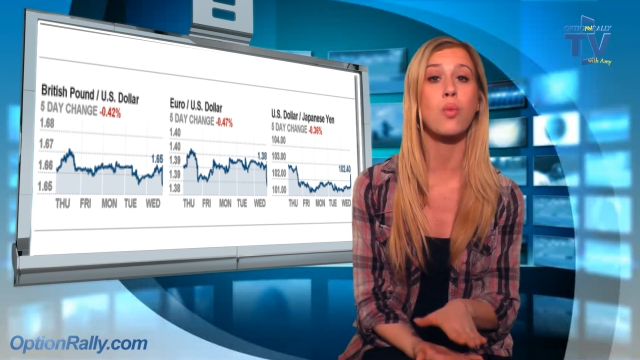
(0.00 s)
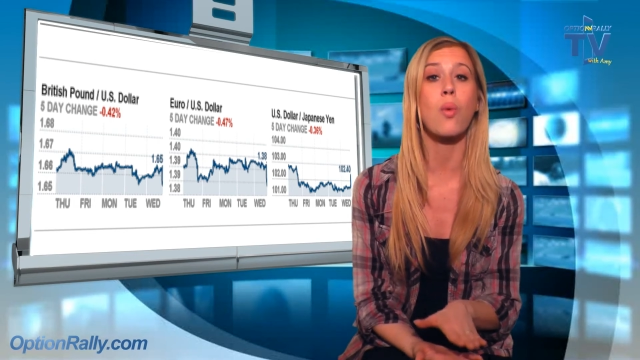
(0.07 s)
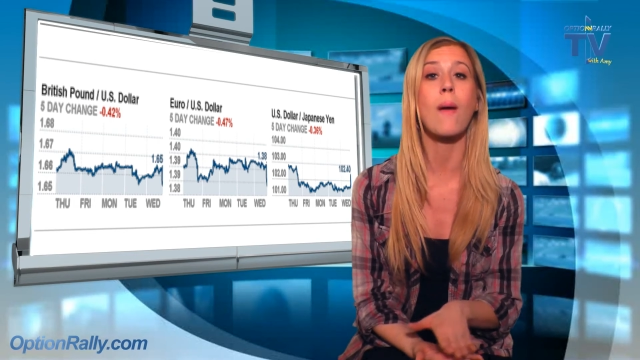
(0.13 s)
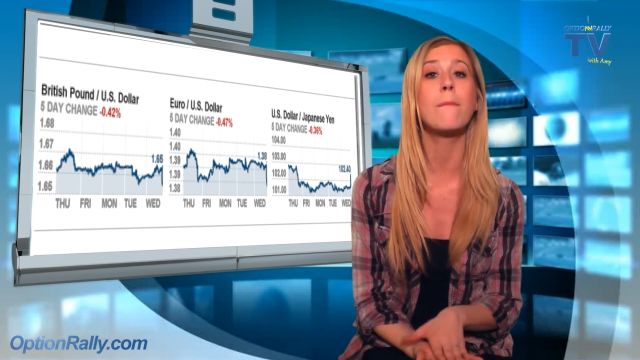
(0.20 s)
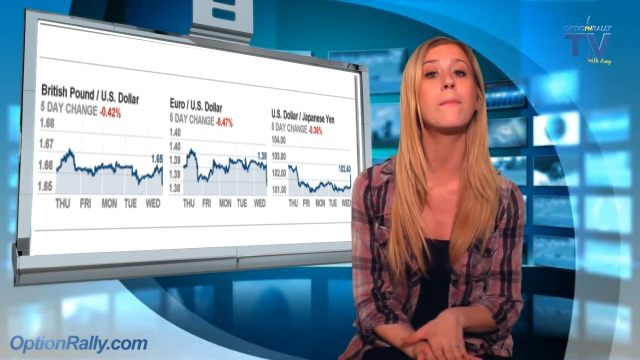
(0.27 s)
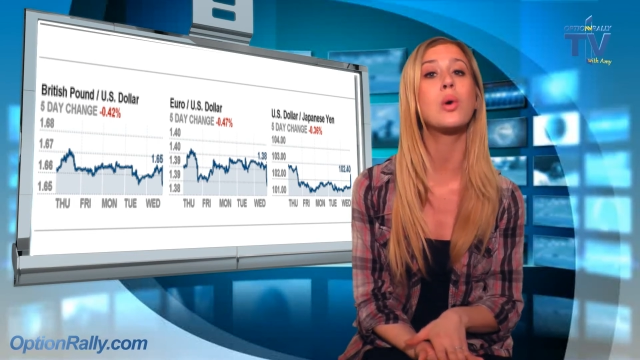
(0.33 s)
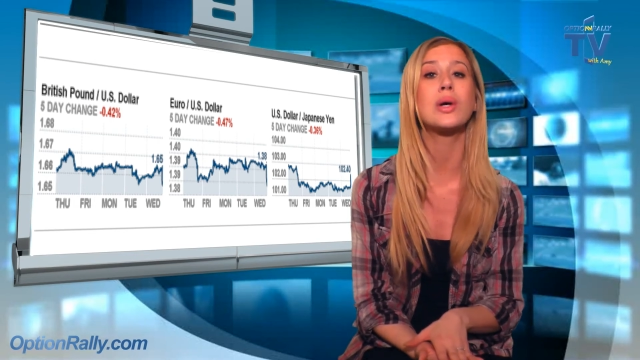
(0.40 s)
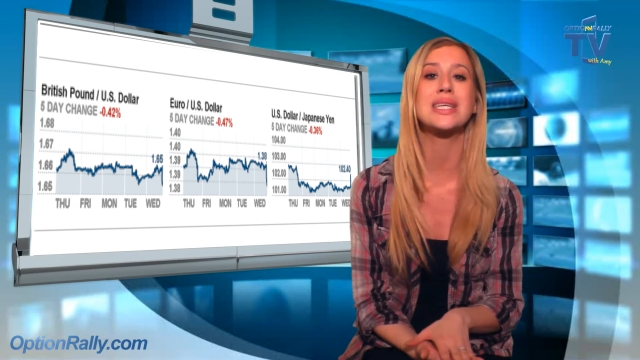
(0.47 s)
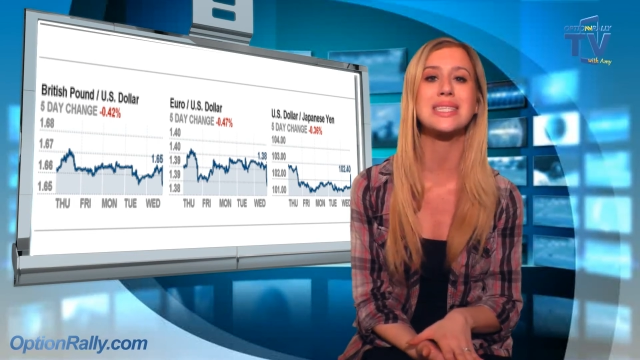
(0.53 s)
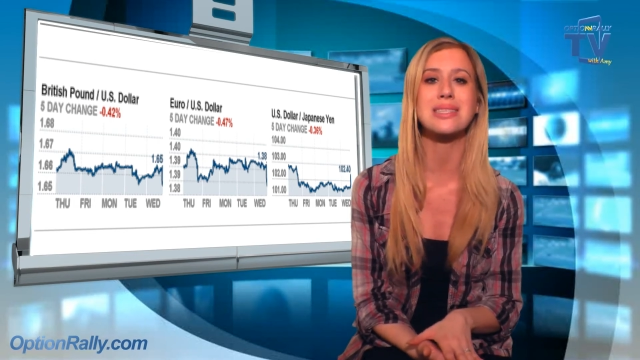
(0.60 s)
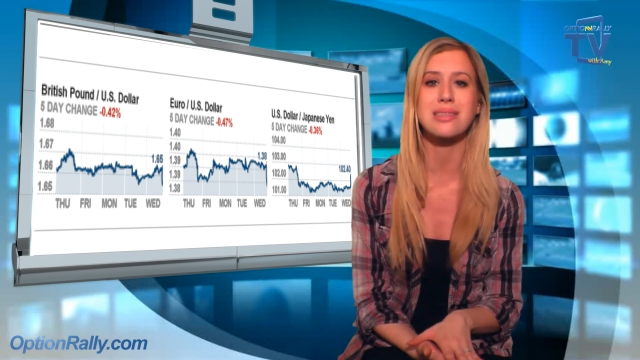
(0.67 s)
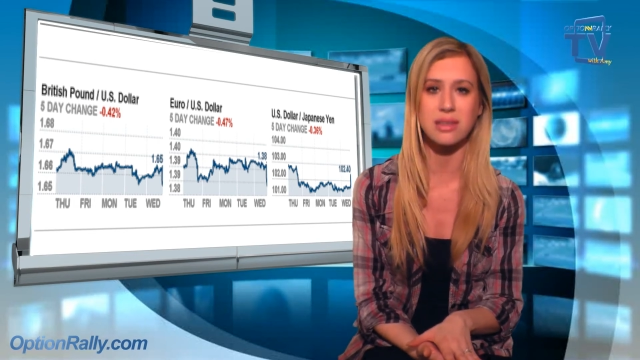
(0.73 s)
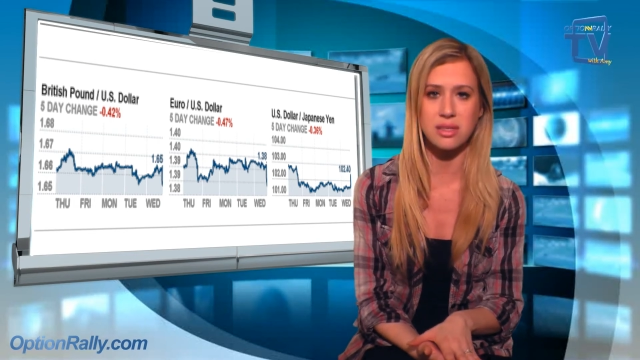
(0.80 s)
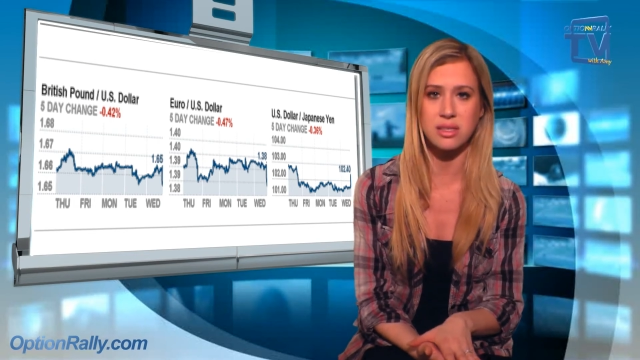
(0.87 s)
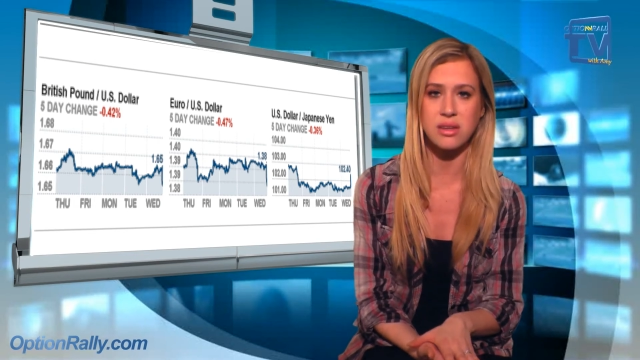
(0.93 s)

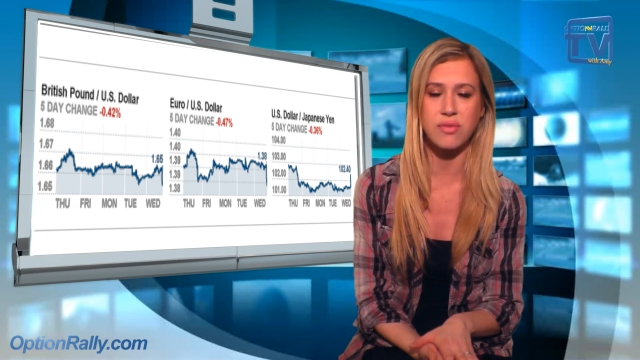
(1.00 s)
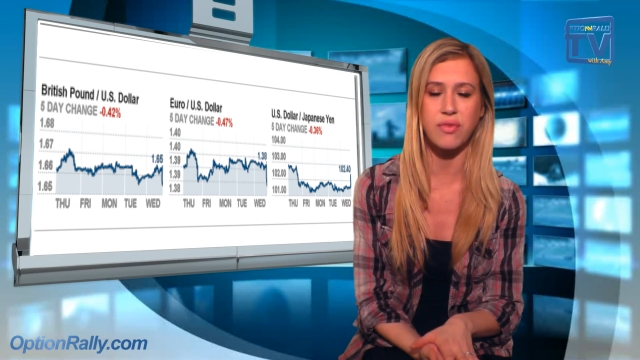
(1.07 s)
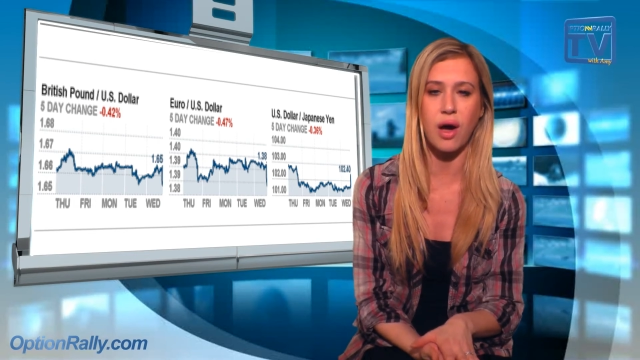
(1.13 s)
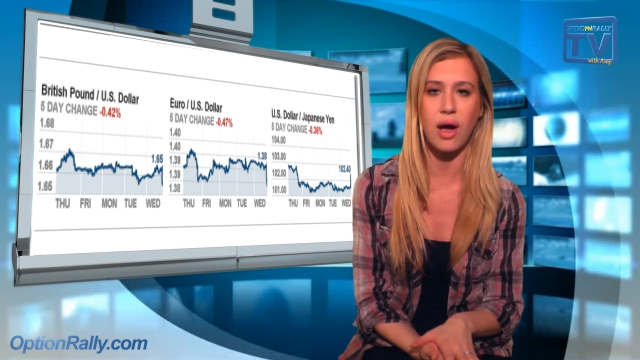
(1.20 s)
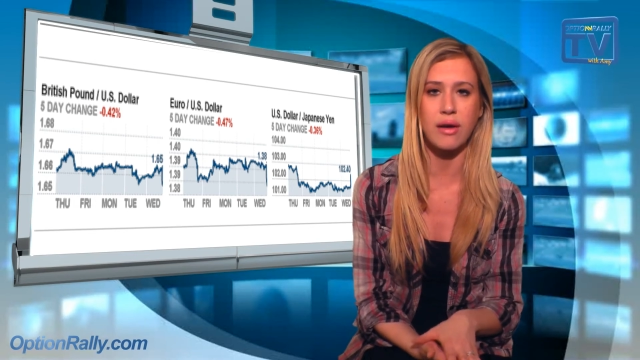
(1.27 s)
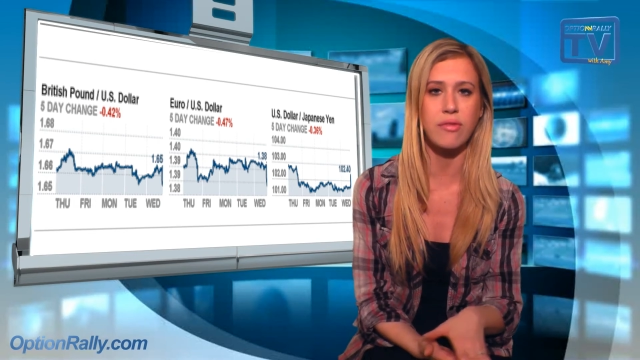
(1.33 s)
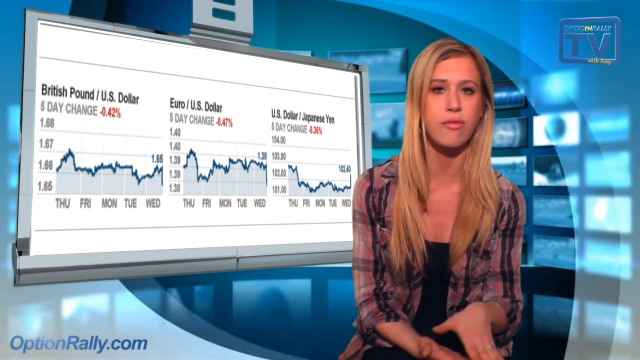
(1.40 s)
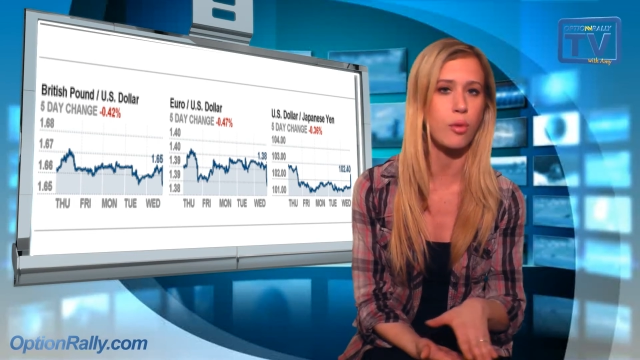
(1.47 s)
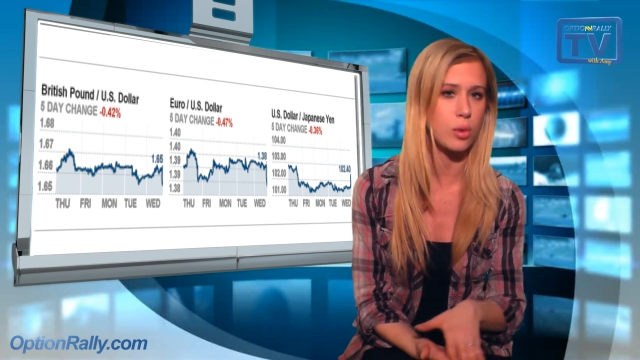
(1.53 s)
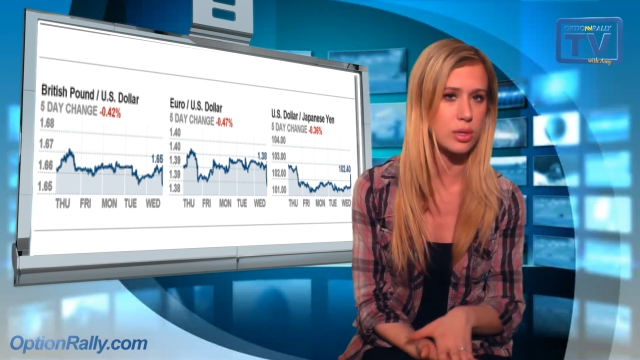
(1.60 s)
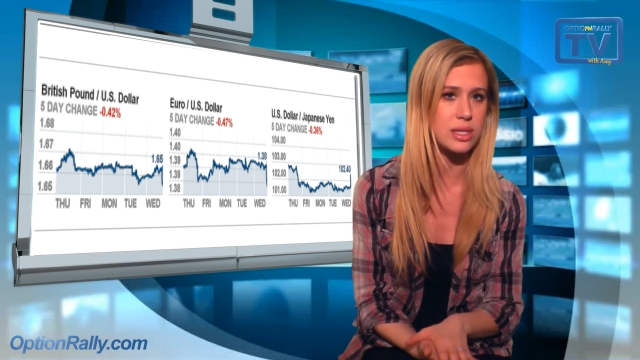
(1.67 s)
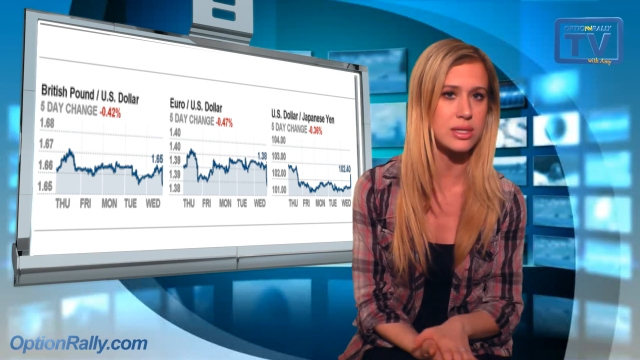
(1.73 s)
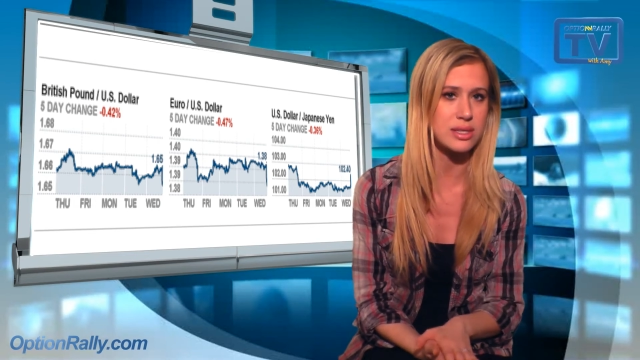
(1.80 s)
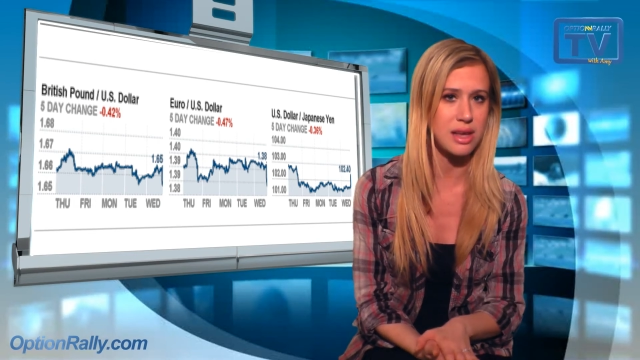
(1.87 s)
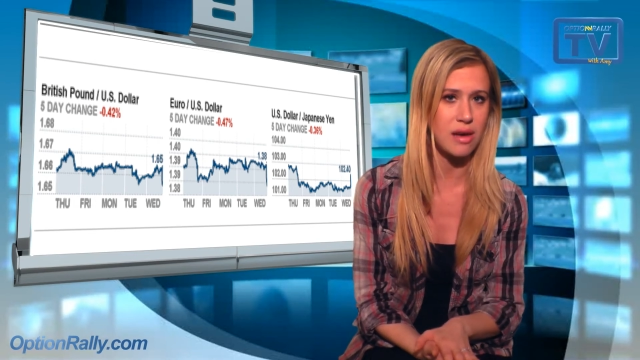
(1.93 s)

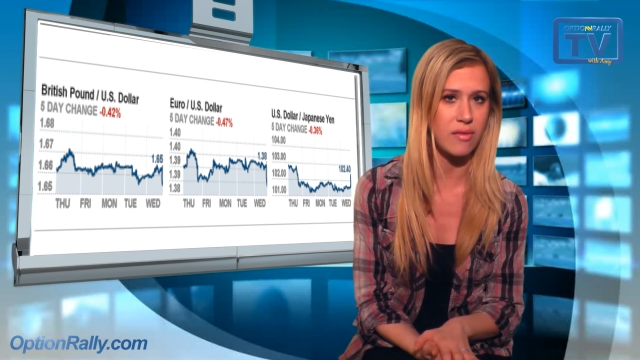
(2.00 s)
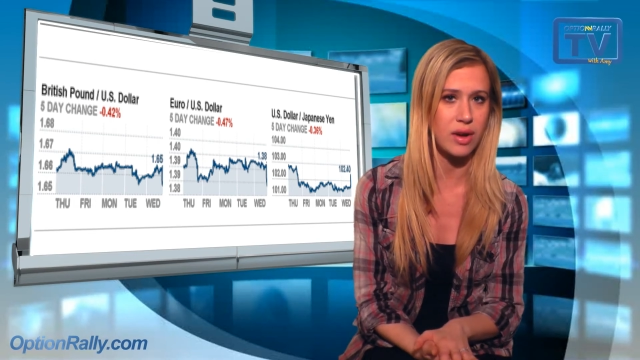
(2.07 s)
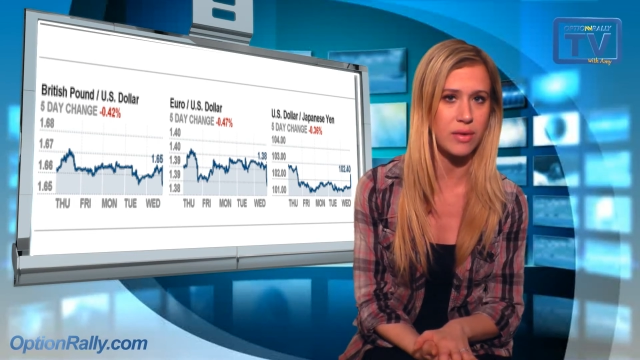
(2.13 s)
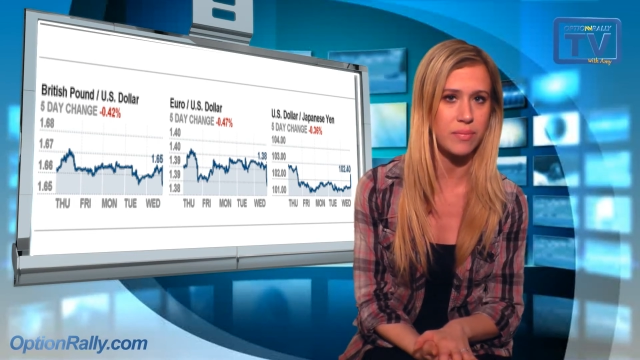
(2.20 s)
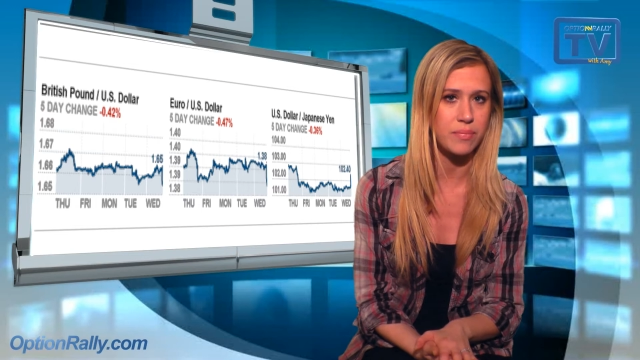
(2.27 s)
1.6547.